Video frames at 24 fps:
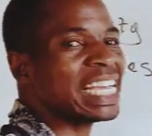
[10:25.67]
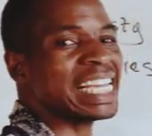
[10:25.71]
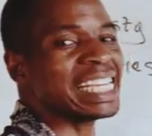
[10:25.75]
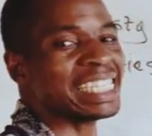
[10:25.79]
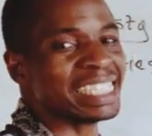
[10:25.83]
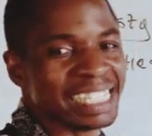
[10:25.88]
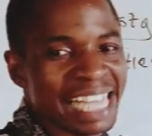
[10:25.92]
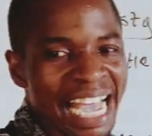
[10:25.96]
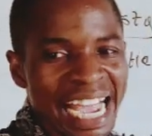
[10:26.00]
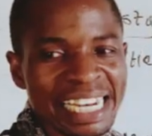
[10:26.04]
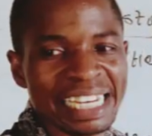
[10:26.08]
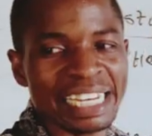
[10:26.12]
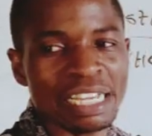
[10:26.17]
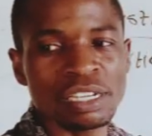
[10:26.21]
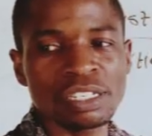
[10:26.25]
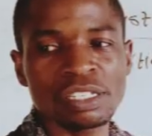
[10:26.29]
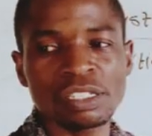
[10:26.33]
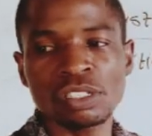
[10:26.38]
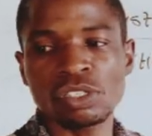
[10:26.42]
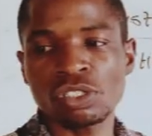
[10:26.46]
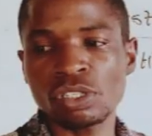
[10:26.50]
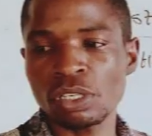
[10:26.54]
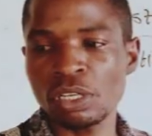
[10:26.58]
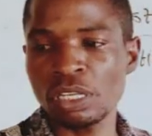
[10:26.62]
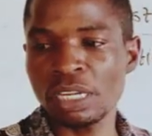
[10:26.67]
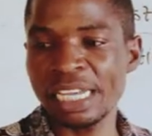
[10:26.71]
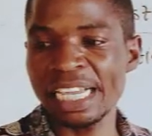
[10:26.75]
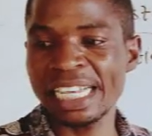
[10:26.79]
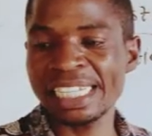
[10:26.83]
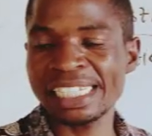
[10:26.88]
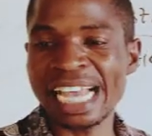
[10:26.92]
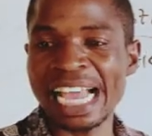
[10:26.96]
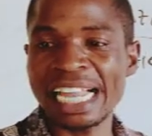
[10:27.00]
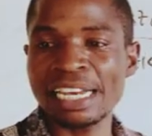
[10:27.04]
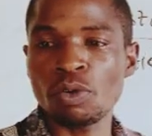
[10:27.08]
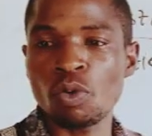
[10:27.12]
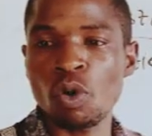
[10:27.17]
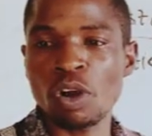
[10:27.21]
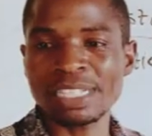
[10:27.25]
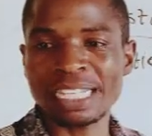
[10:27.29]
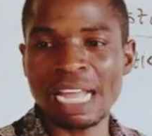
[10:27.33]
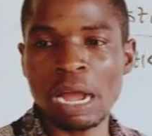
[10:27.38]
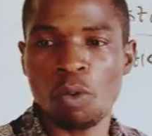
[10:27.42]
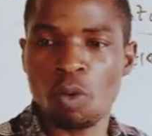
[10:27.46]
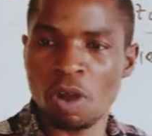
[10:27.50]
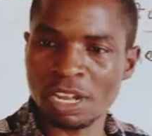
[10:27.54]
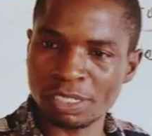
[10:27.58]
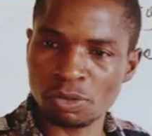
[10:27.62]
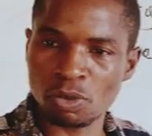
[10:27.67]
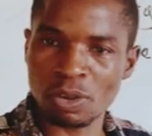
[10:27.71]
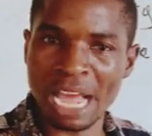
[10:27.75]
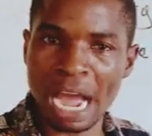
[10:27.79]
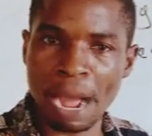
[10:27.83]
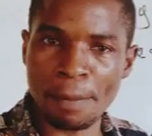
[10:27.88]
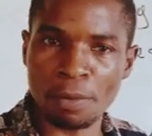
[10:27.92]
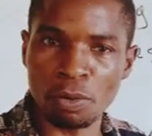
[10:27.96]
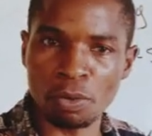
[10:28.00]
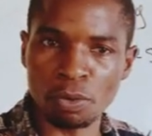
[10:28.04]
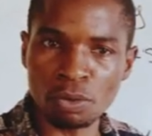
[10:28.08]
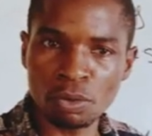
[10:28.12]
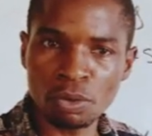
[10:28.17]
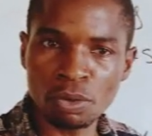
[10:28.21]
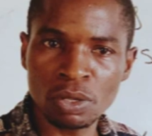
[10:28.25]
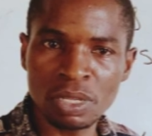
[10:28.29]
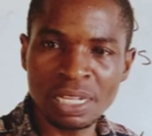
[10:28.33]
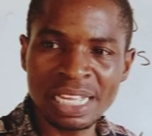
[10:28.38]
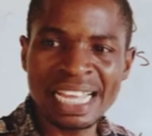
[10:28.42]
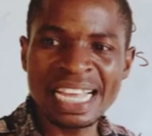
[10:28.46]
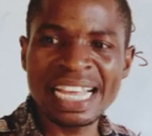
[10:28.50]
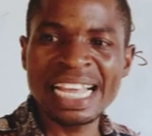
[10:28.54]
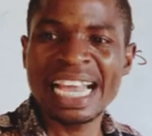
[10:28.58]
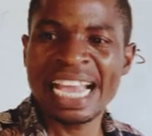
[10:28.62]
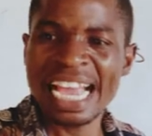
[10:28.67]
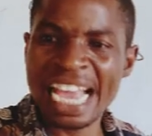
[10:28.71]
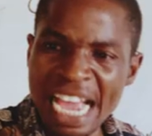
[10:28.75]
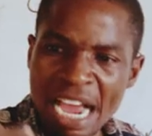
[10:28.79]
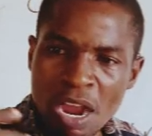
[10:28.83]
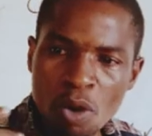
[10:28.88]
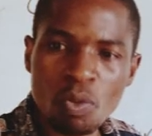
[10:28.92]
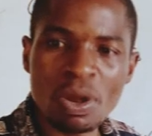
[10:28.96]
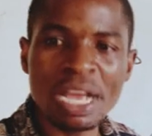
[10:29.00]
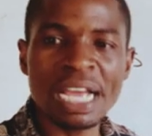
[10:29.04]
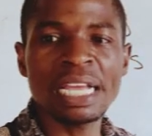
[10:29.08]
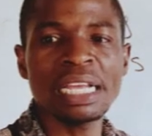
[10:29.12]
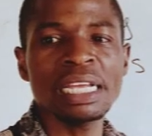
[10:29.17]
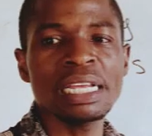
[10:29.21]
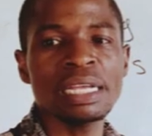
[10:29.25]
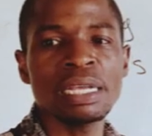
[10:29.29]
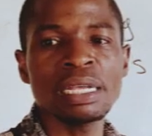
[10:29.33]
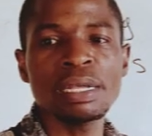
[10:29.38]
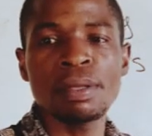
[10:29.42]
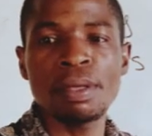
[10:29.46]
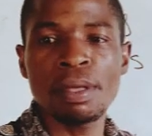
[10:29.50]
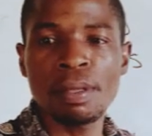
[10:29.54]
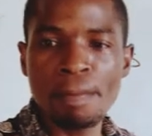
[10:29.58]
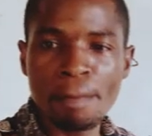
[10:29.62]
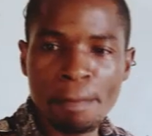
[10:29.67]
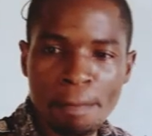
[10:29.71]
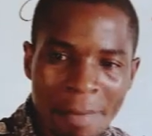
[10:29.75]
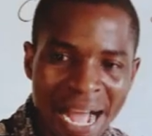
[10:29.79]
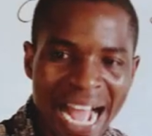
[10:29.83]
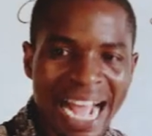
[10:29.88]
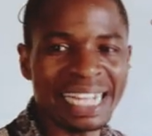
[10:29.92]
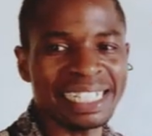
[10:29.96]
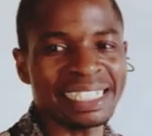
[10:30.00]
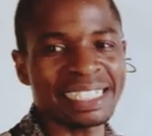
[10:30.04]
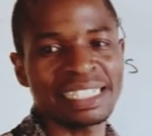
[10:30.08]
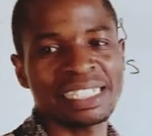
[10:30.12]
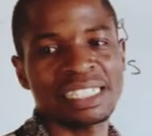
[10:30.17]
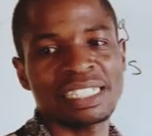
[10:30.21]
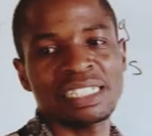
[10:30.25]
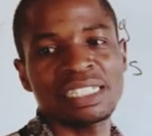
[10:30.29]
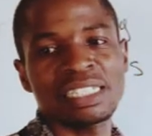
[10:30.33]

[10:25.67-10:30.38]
inside the water, what will happen? It will melt.